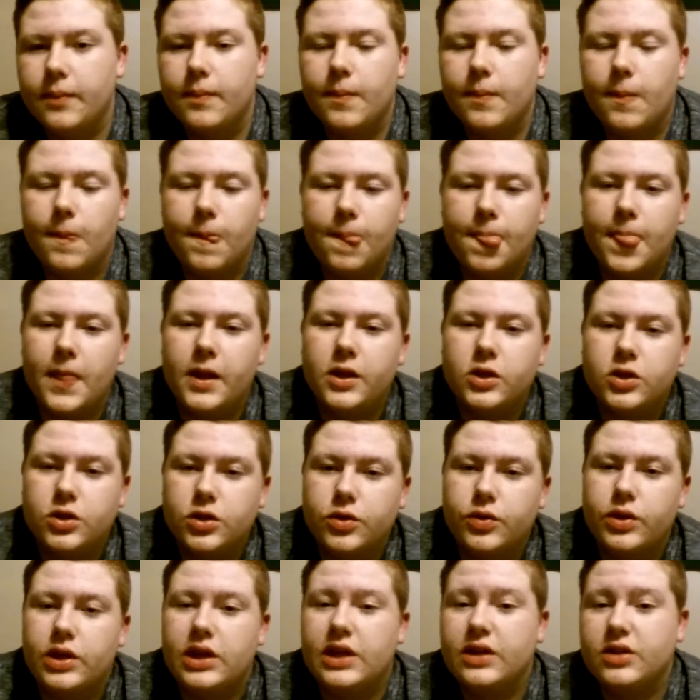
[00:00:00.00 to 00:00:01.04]
And
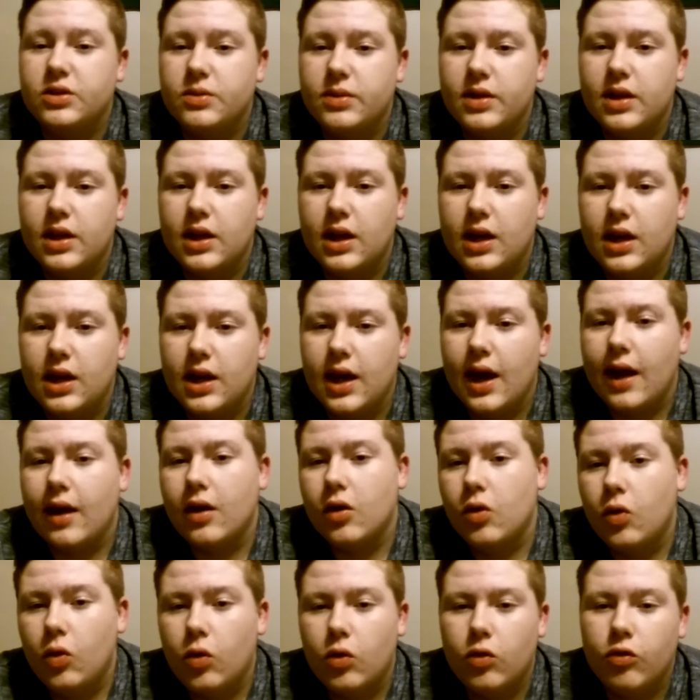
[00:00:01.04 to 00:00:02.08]
so he gives me the key.
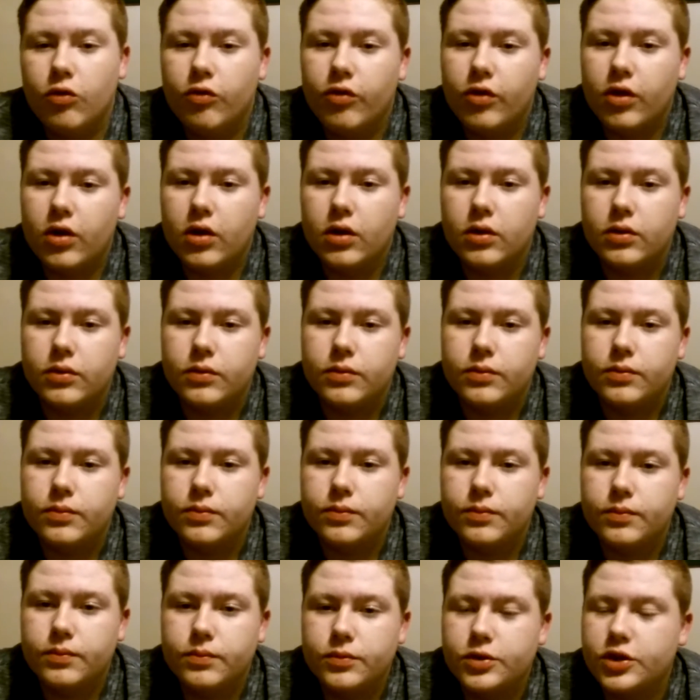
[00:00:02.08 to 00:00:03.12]
I go over and
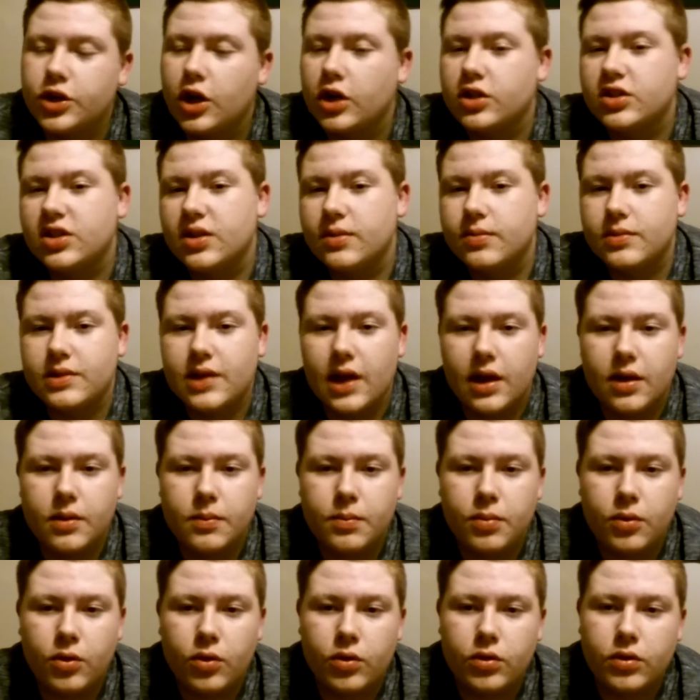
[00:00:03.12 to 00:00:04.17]
starts up
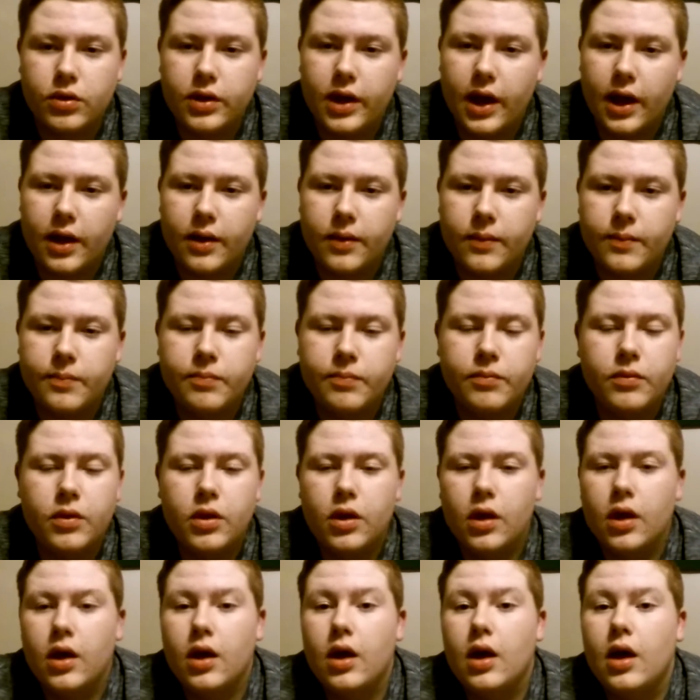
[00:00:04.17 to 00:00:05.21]
second pole again.
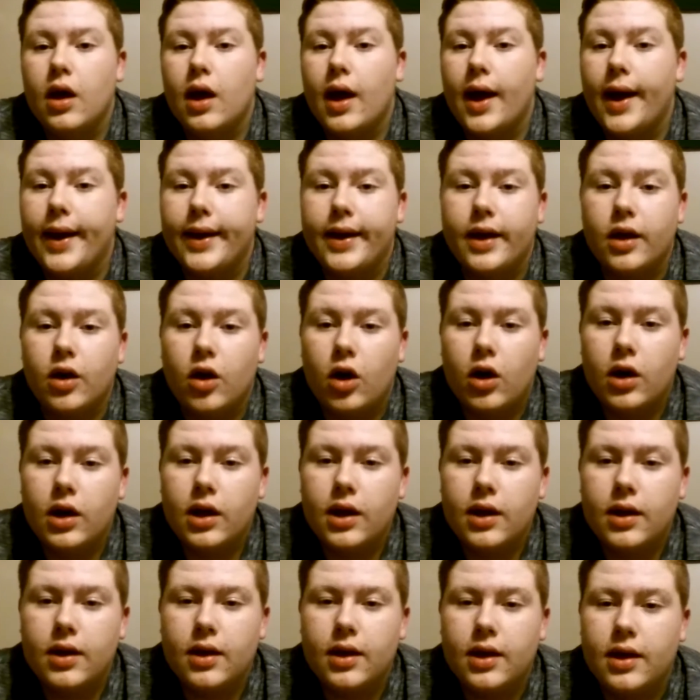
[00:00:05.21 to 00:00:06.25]
I get
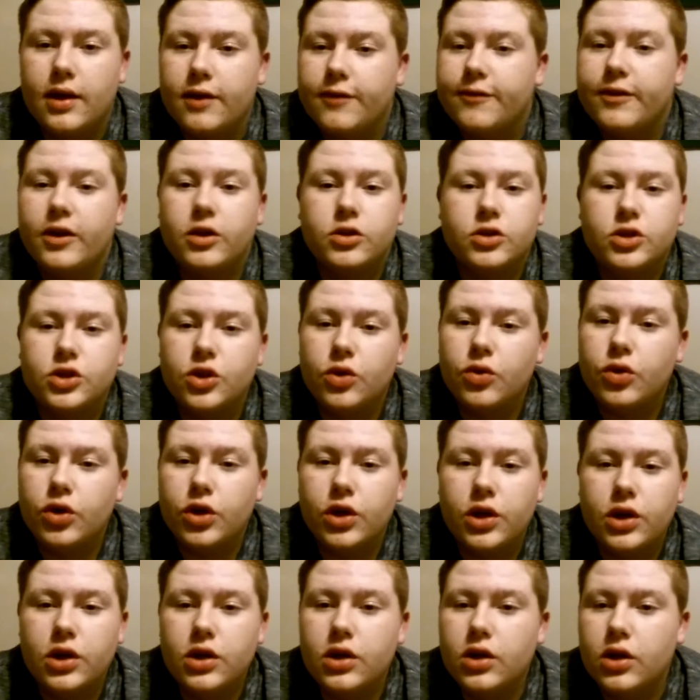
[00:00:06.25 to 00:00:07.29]
on it, and it felt
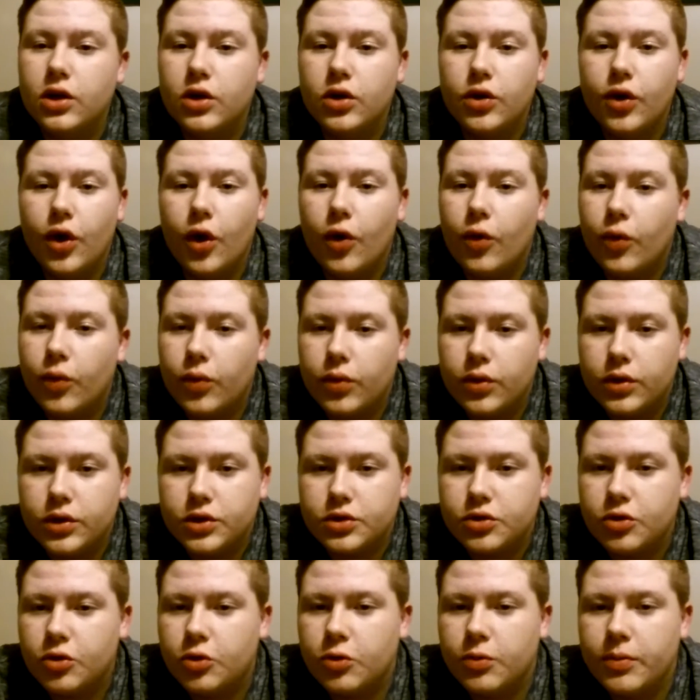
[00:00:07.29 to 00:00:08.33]
so good to own
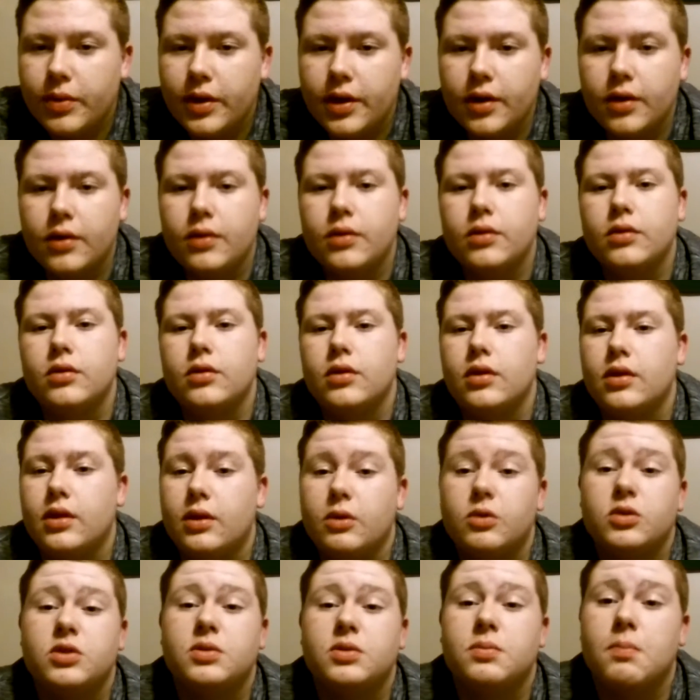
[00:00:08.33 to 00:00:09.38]
the snowmobile.
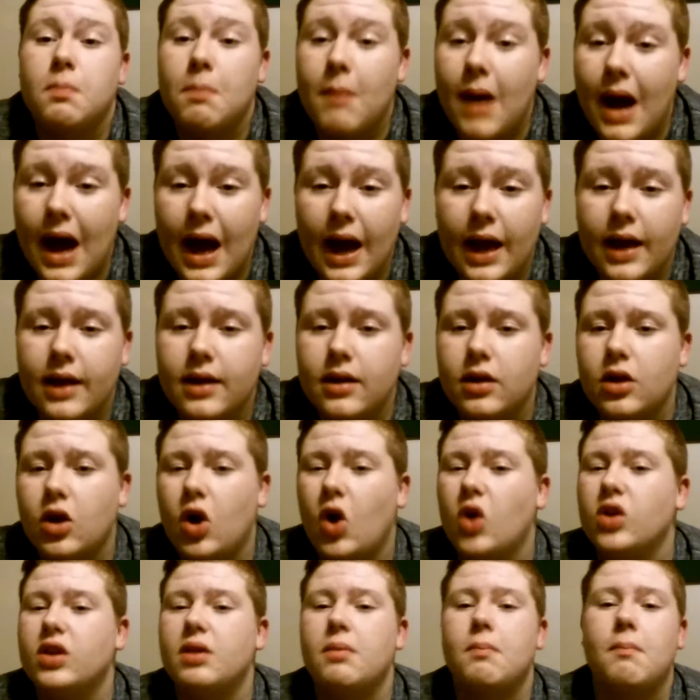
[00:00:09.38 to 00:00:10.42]
And it was mine,
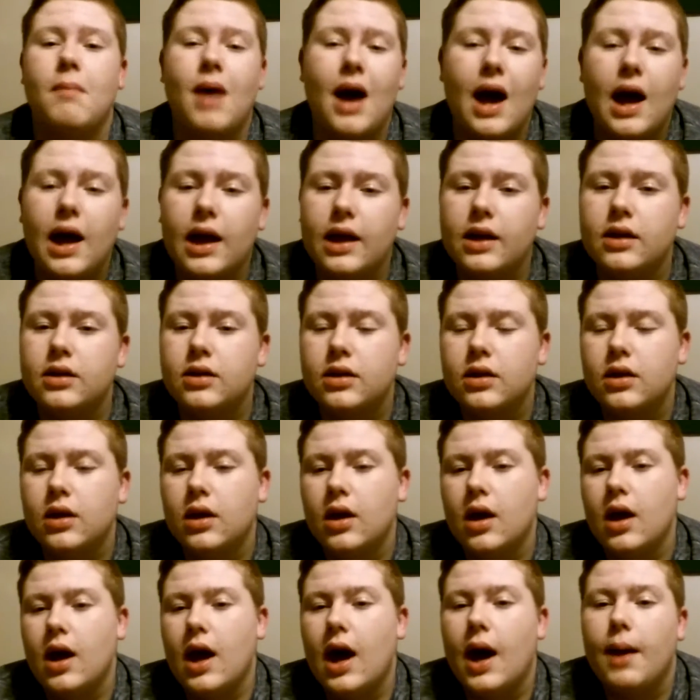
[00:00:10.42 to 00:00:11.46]
called it mine.
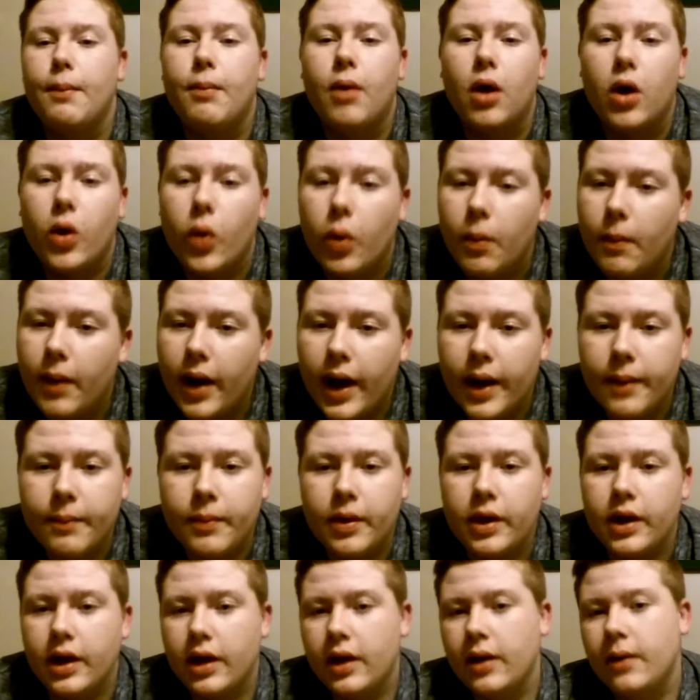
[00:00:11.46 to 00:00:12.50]
I bought it with my
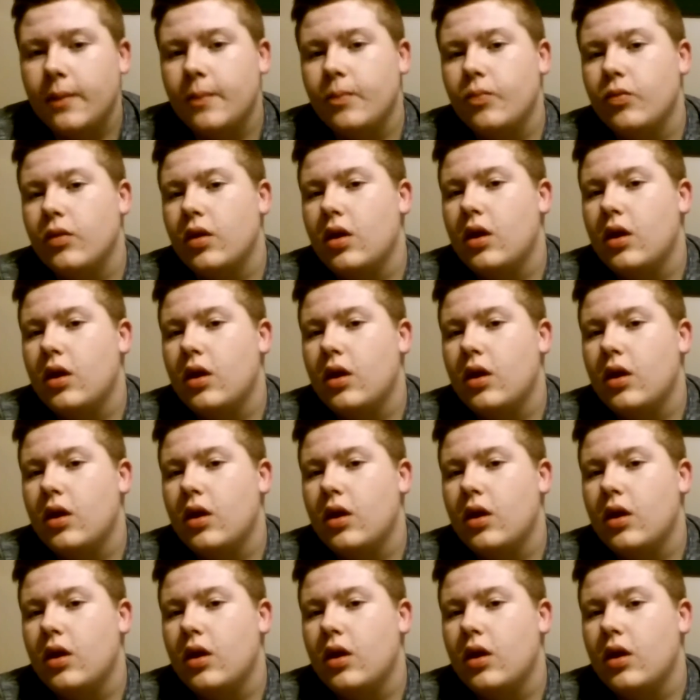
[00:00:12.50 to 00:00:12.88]
money.